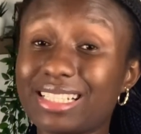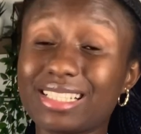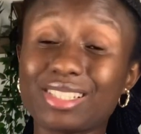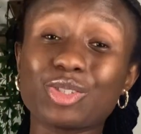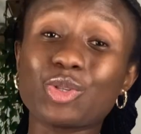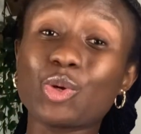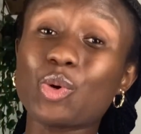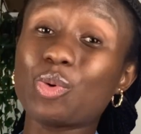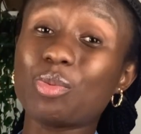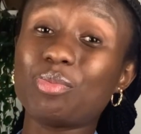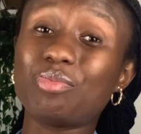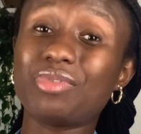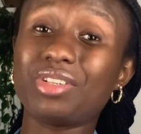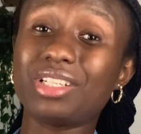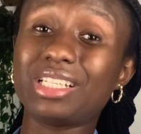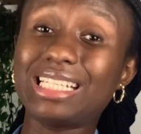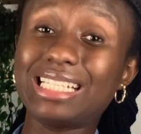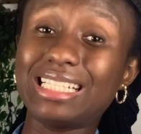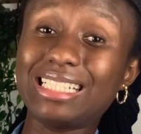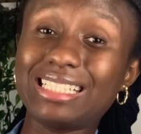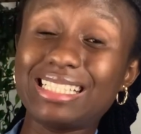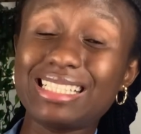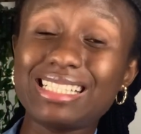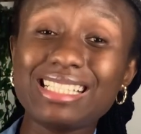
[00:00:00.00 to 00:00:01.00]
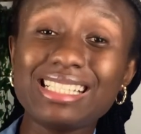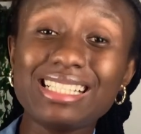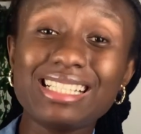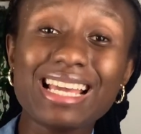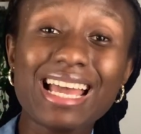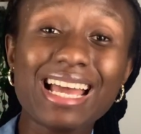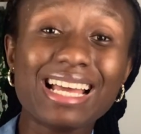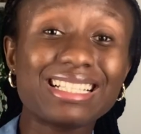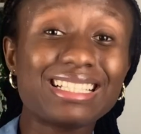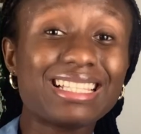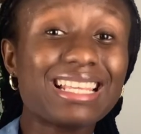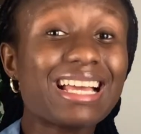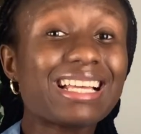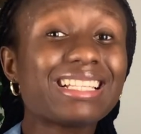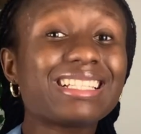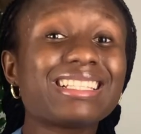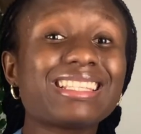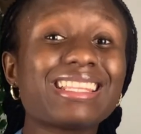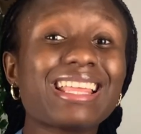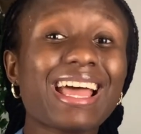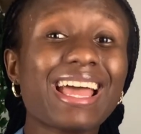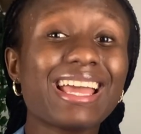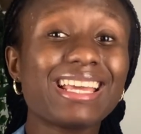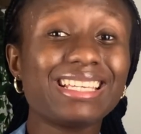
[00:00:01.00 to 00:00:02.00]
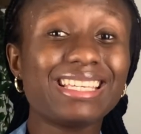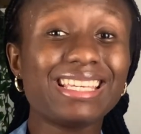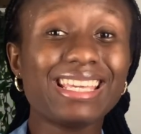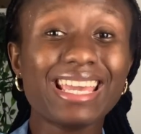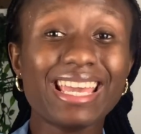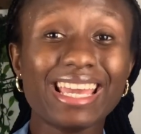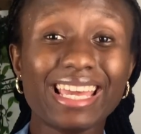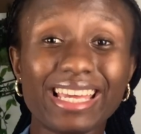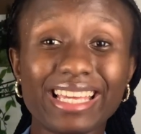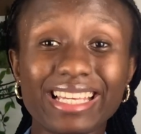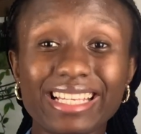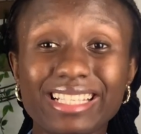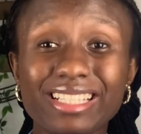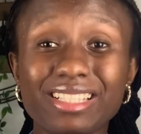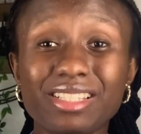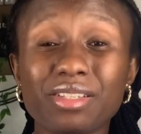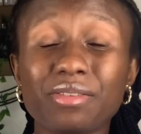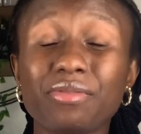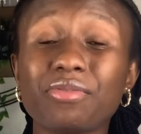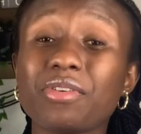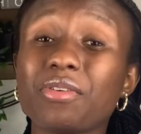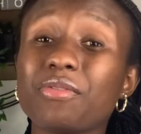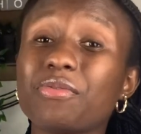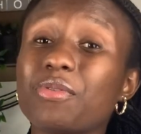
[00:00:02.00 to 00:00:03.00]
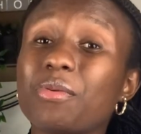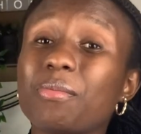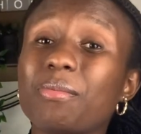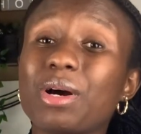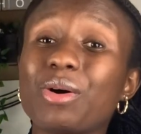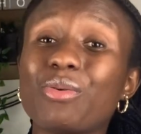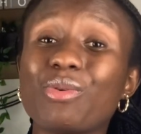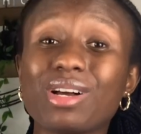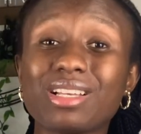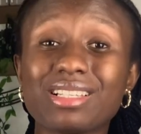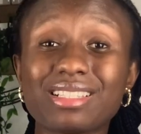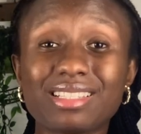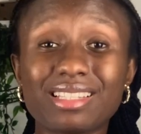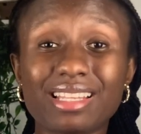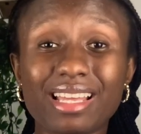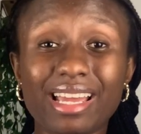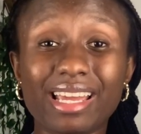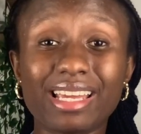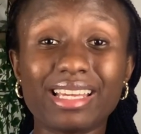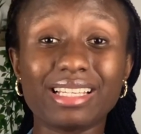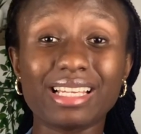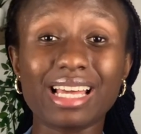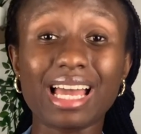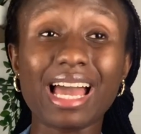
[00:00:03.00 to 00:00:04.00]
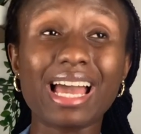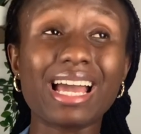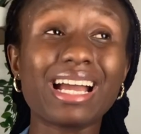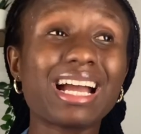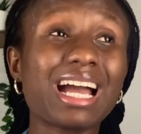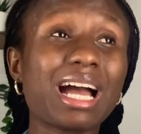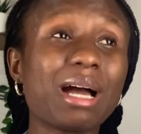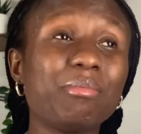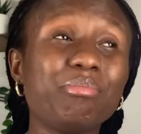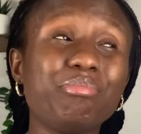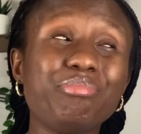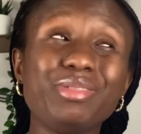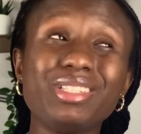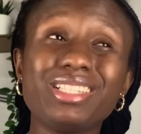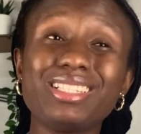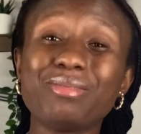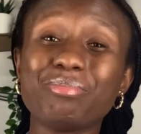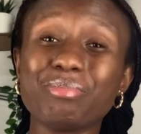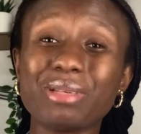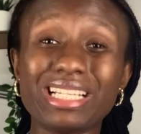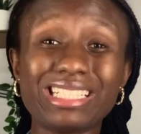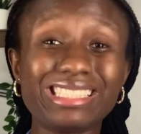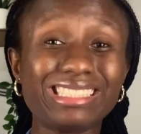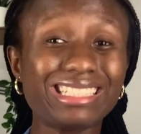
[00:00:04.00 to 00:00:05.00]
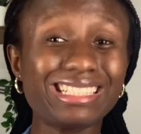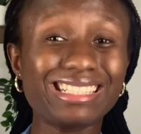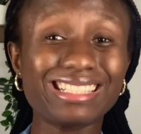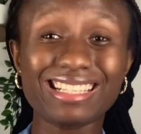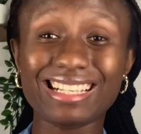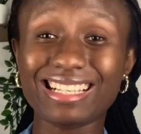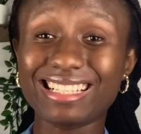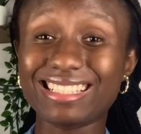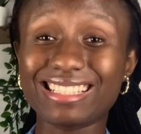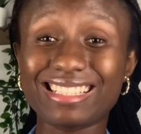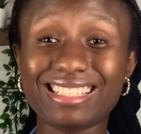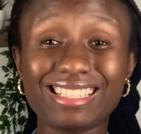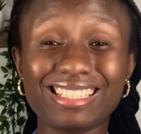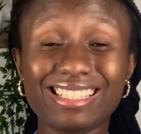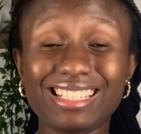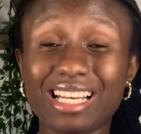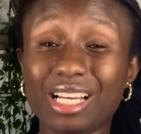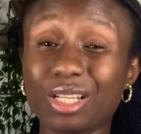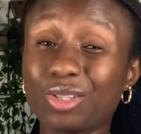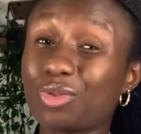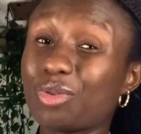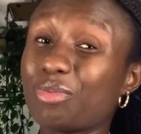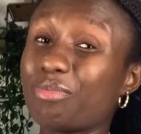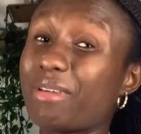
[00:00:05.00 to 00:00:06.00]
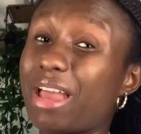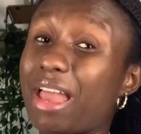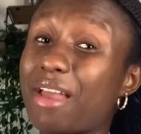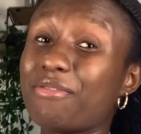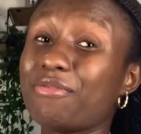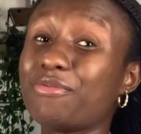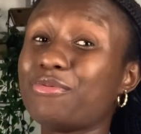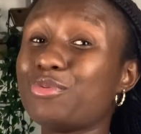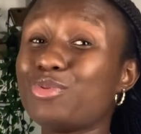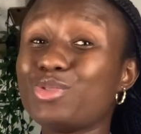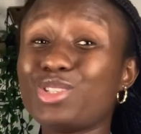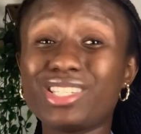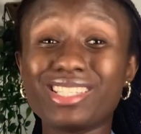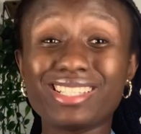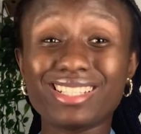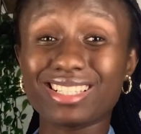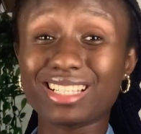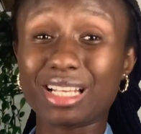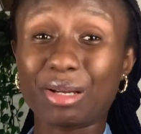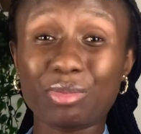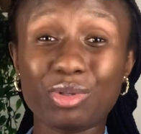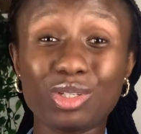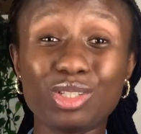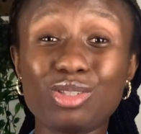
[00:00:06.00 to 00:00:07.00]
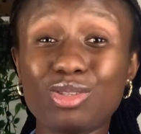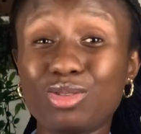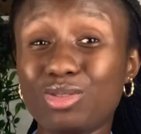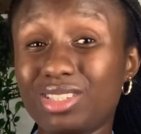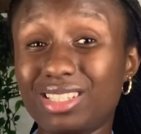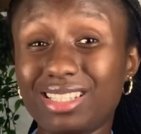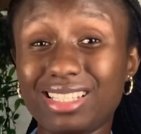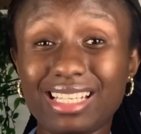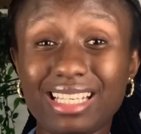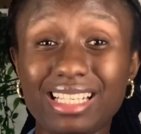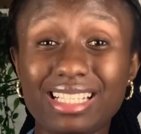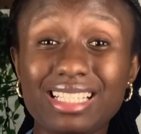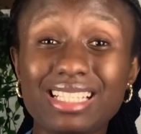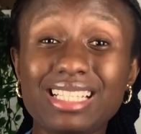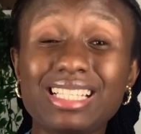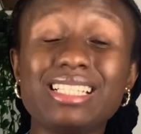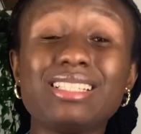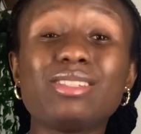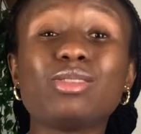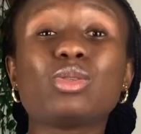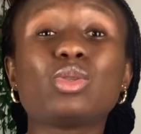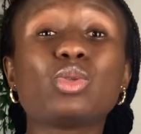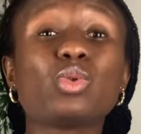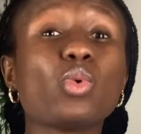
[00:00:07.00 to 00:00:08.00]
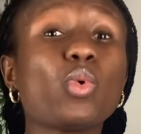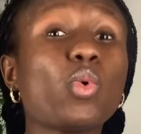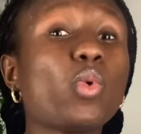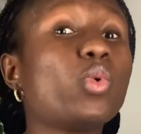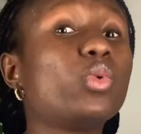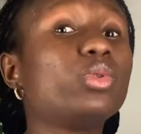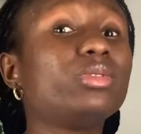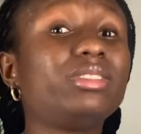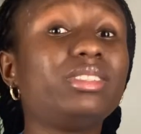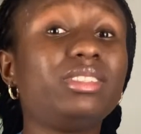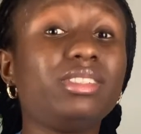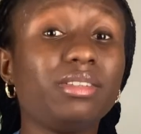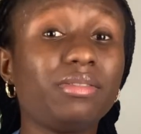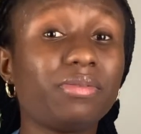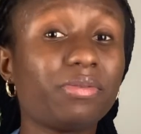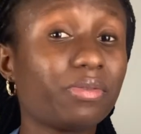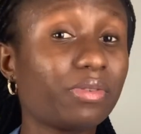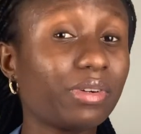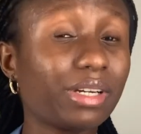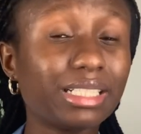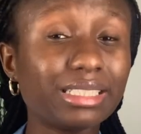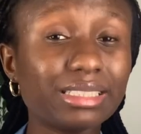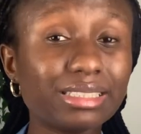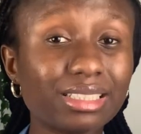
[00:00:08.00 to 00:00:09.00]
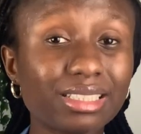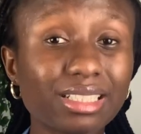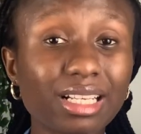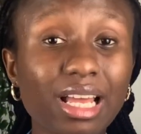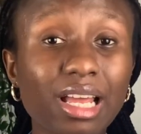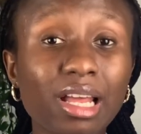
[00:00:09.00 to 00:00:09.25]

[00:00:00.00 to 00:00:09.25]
Don't bring it. See, guys, their style here is different from our style. I can beat my chest and say that. With my foot chest, I'm going to say it is so different.